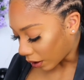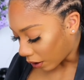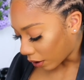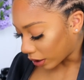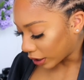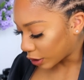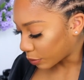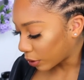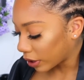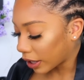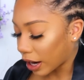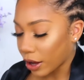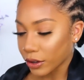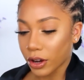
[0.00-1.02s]
All right, let's pull
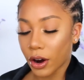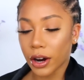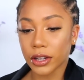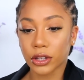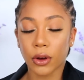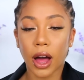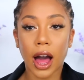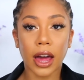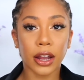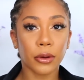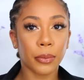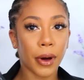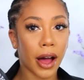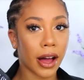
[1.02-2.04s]
it out. All right, so out of
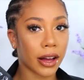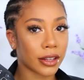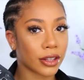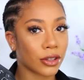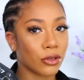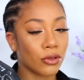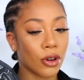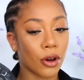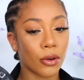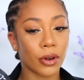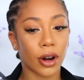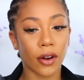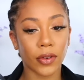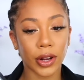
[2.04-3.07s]
the box, you know,
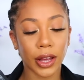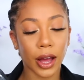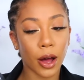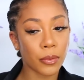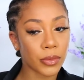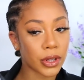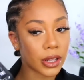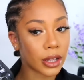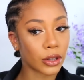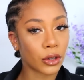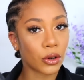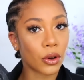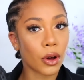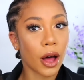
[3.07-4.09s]
it already comes in the
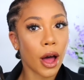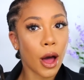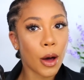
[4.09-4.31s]
little